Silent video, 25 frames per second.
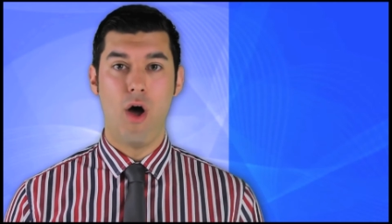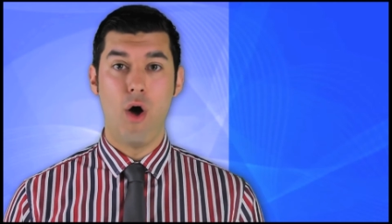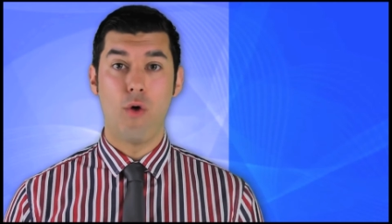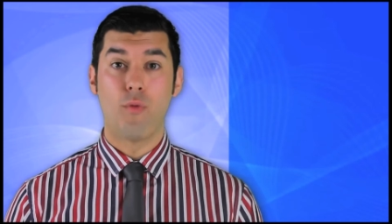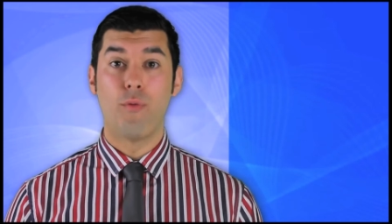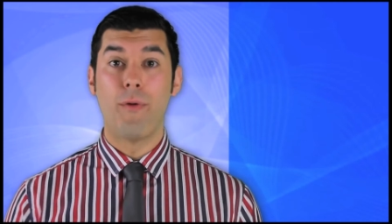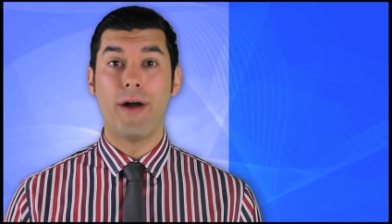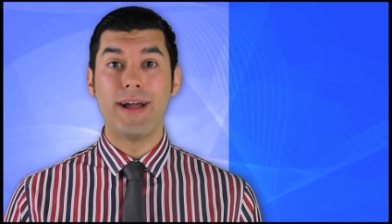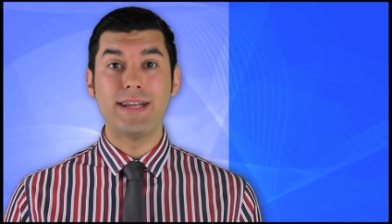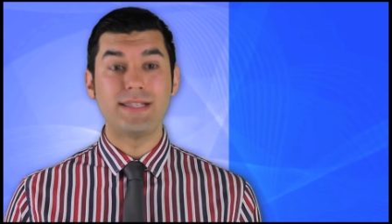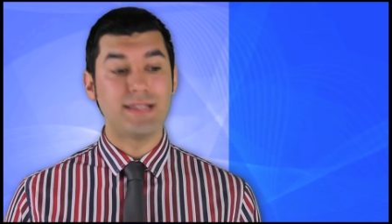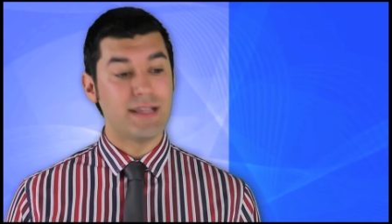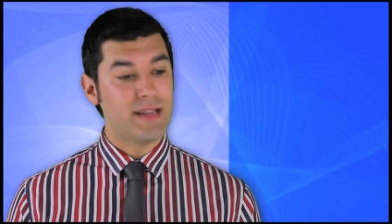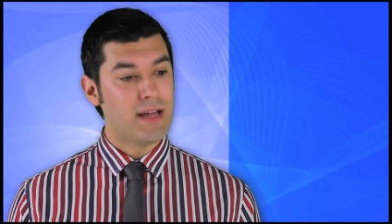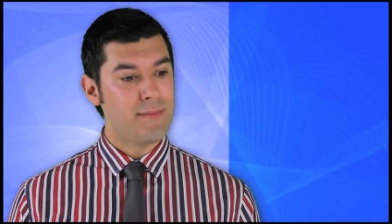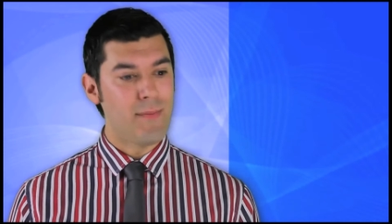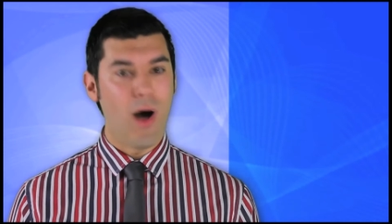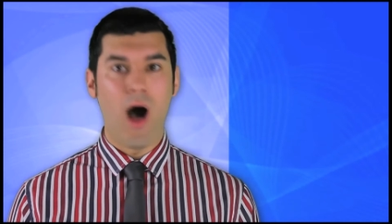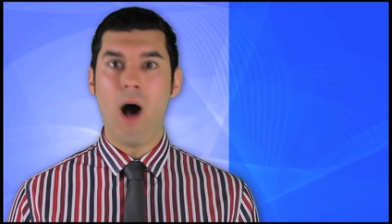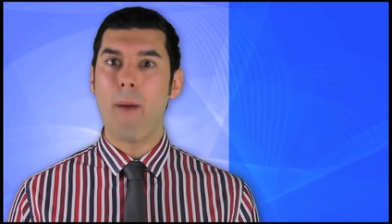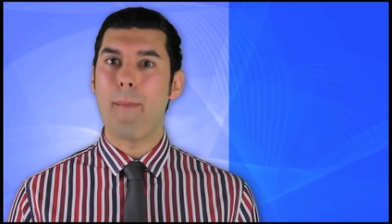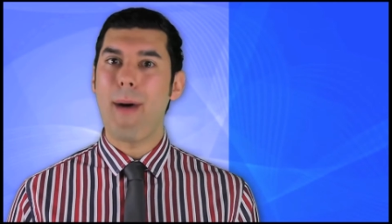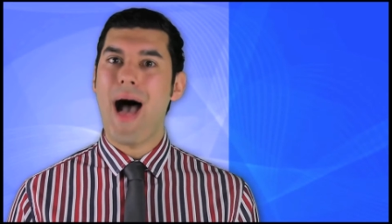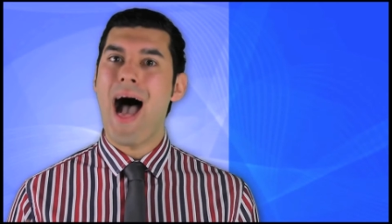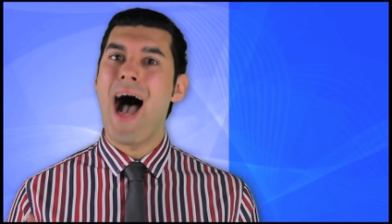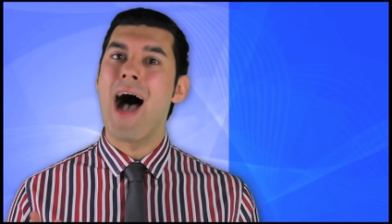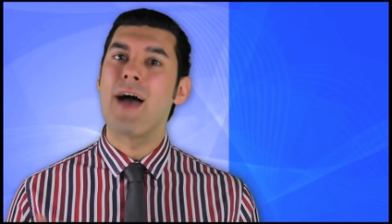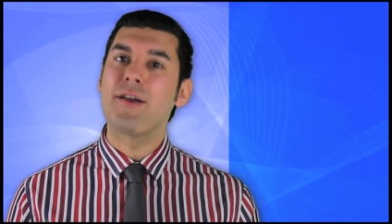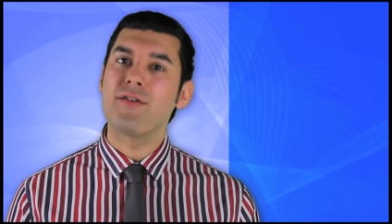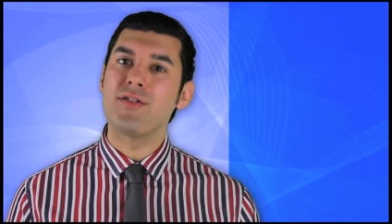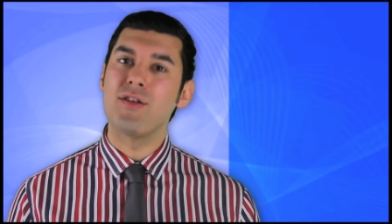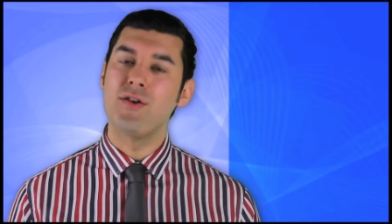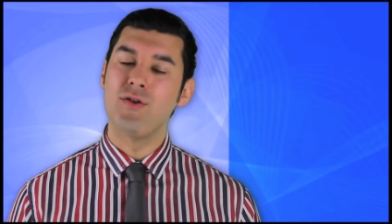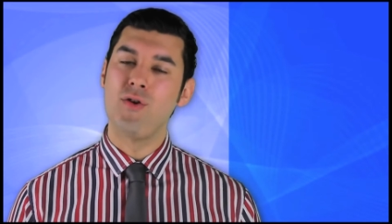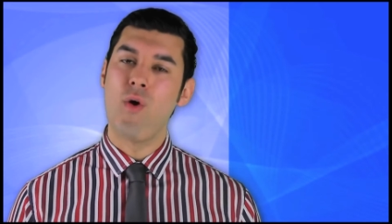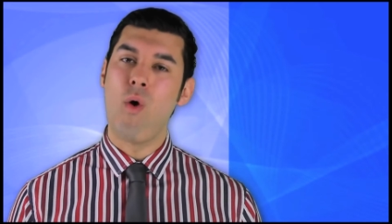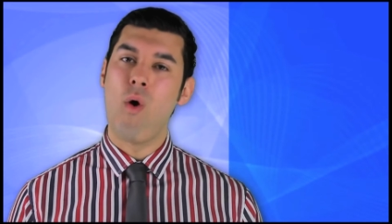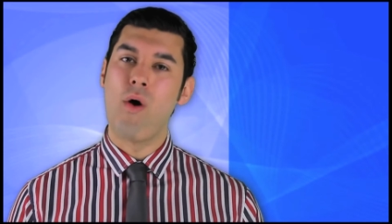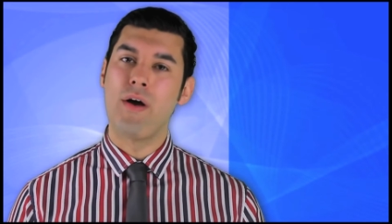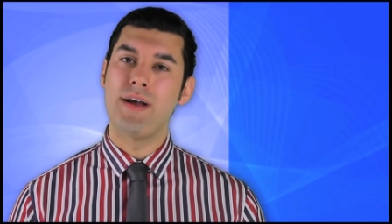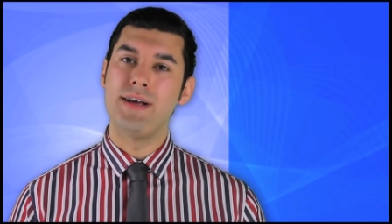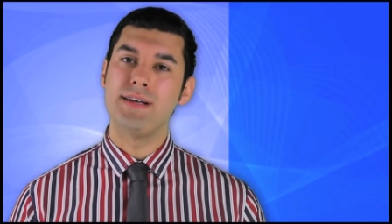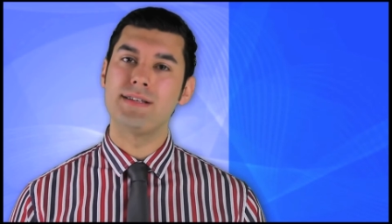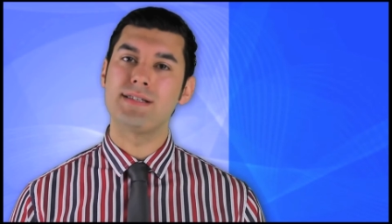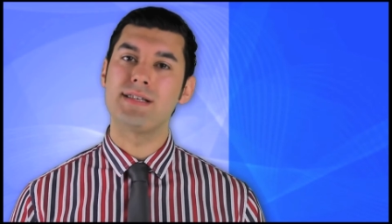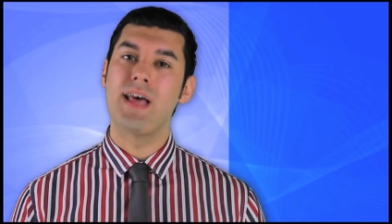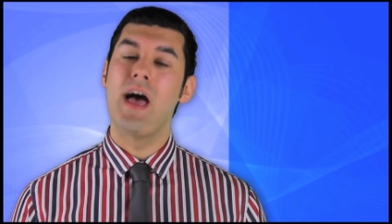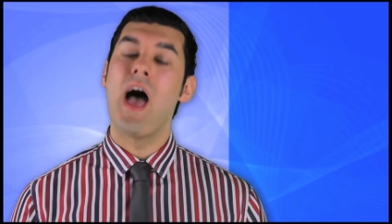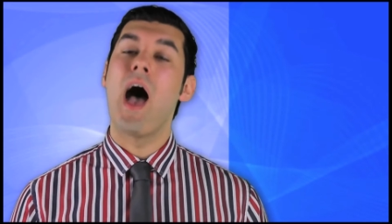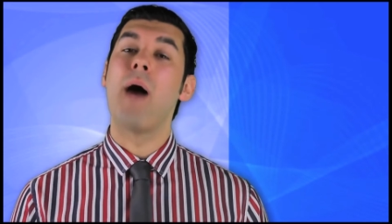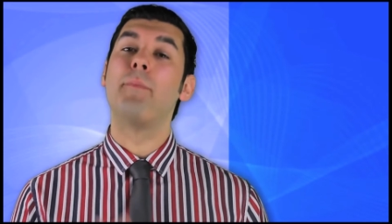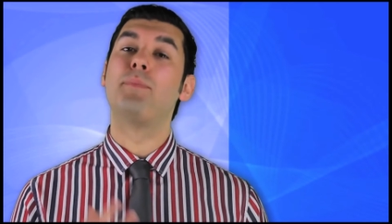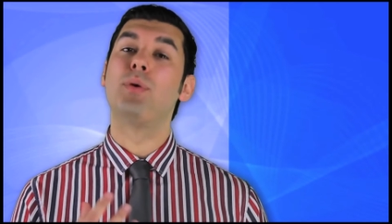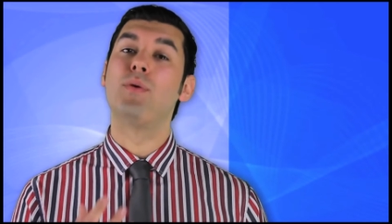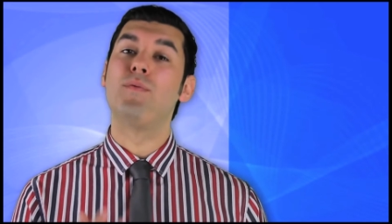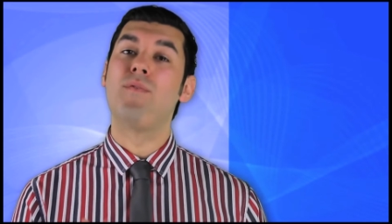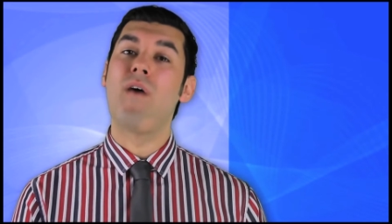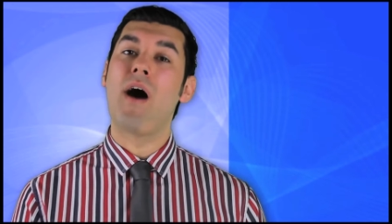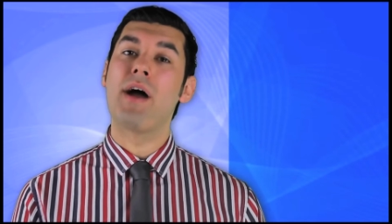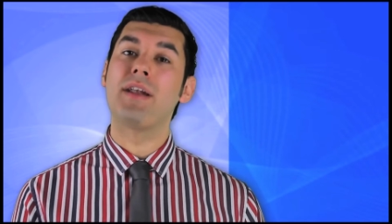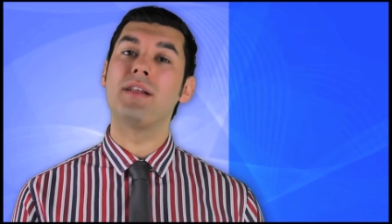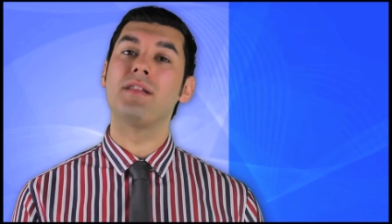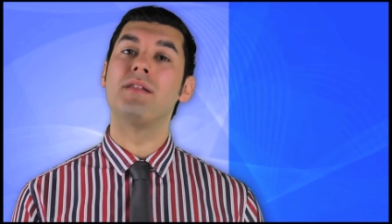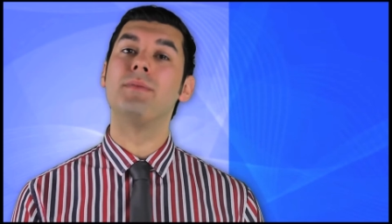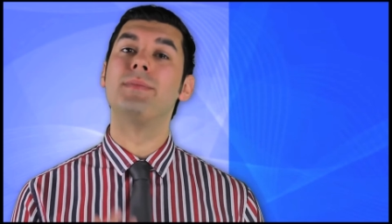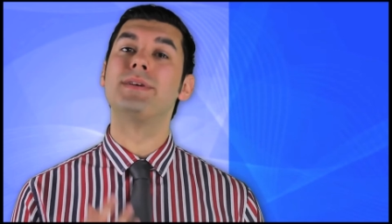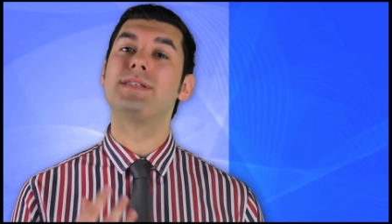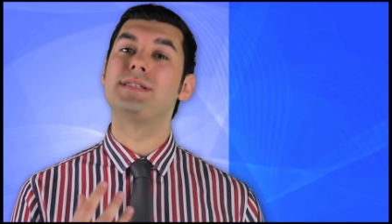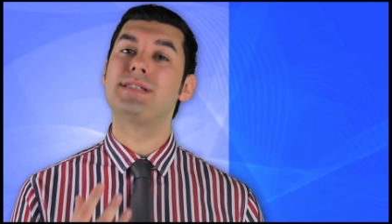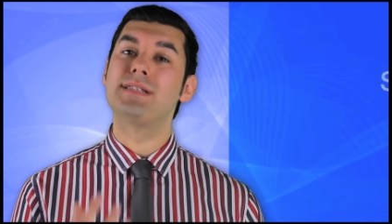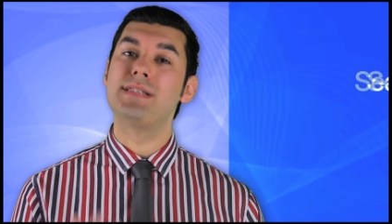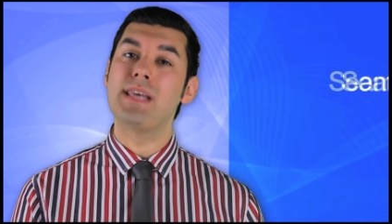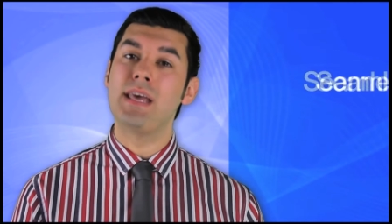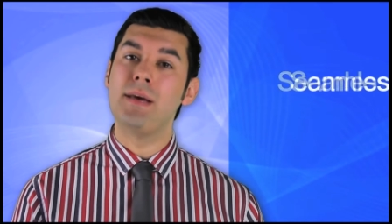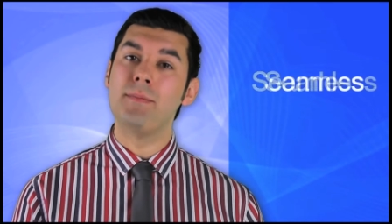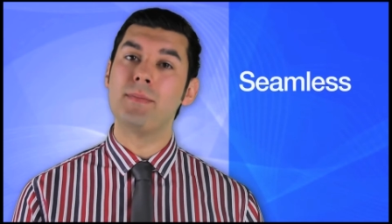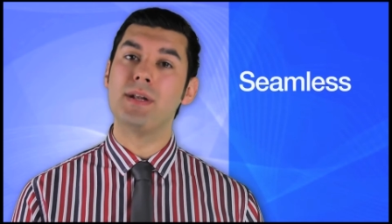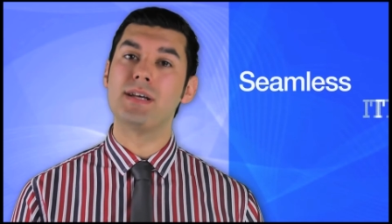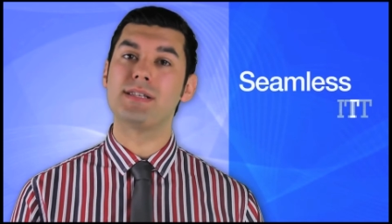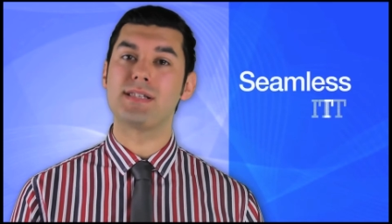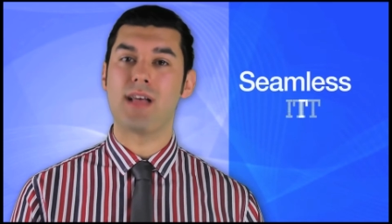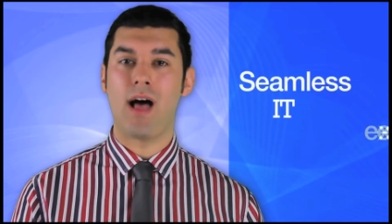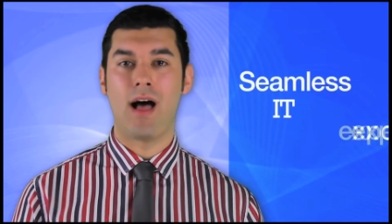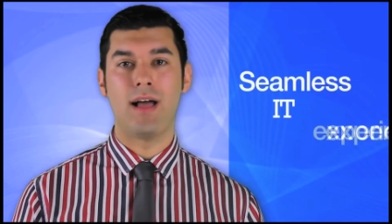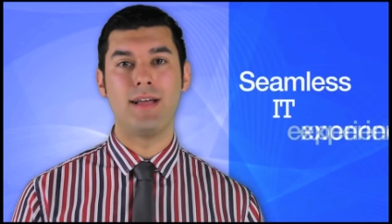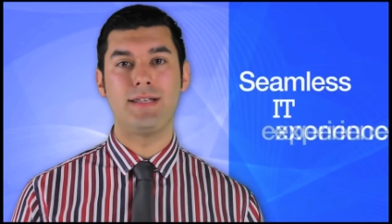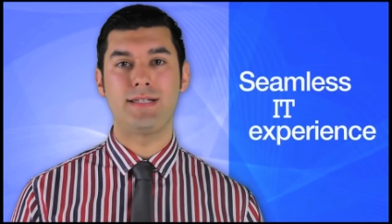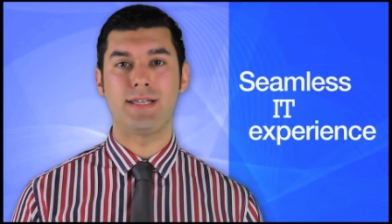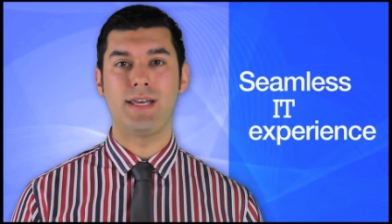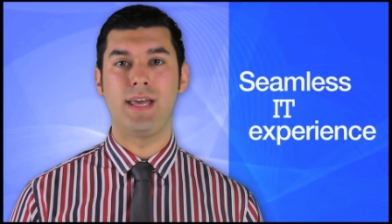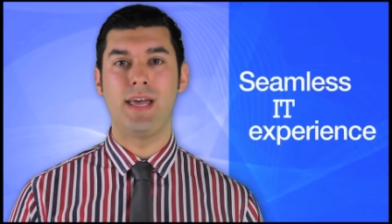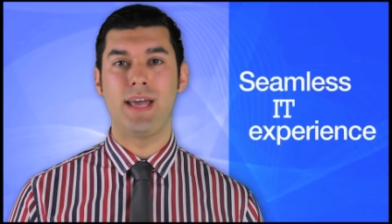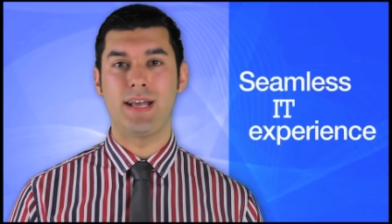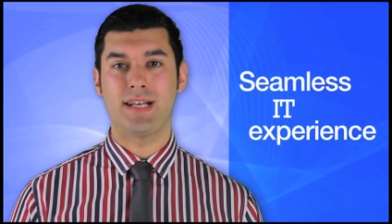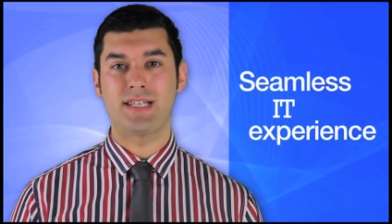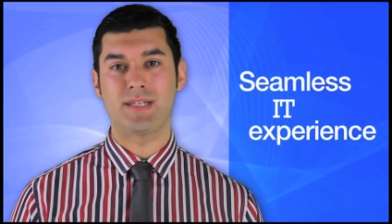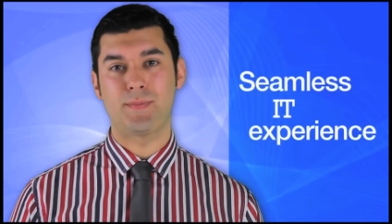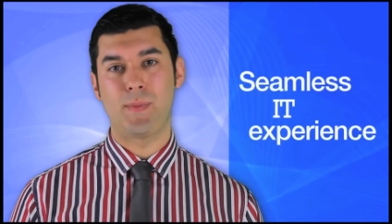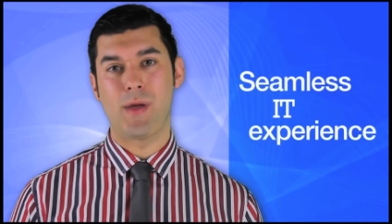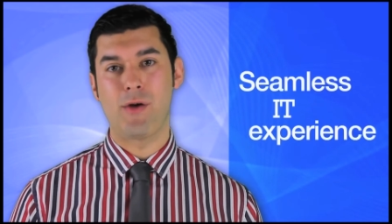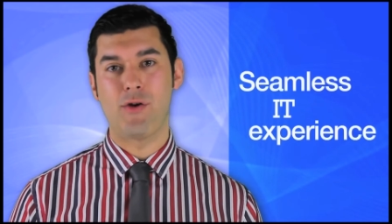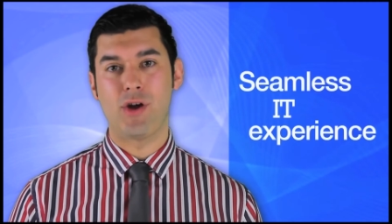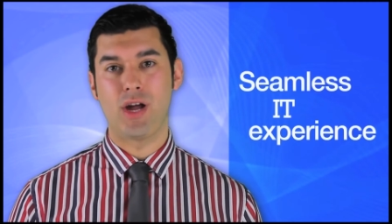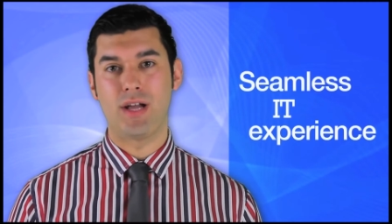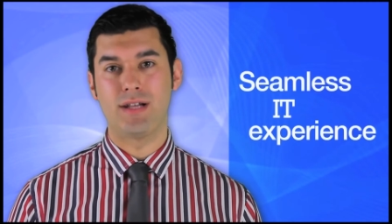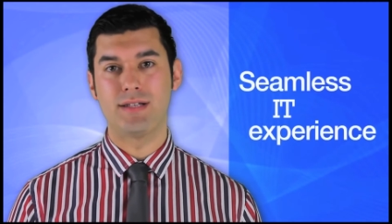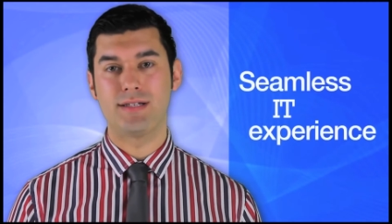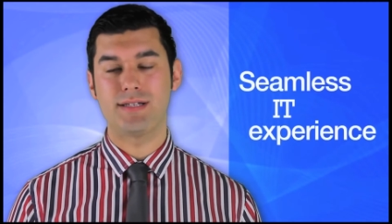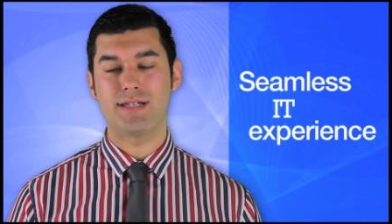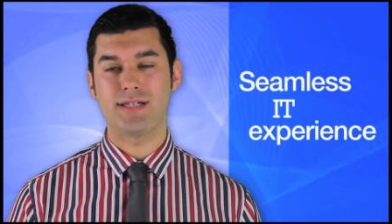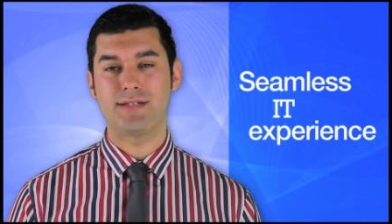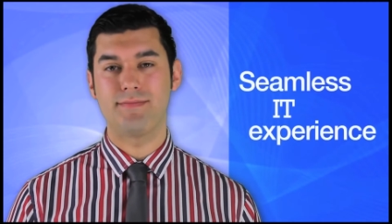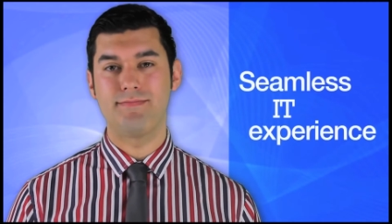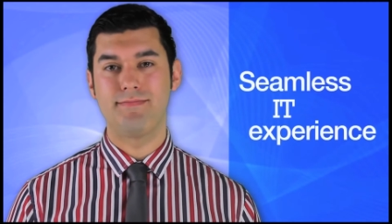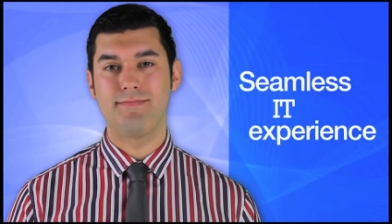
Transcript: raising them up out of the noise and providing them a seamless IT experience.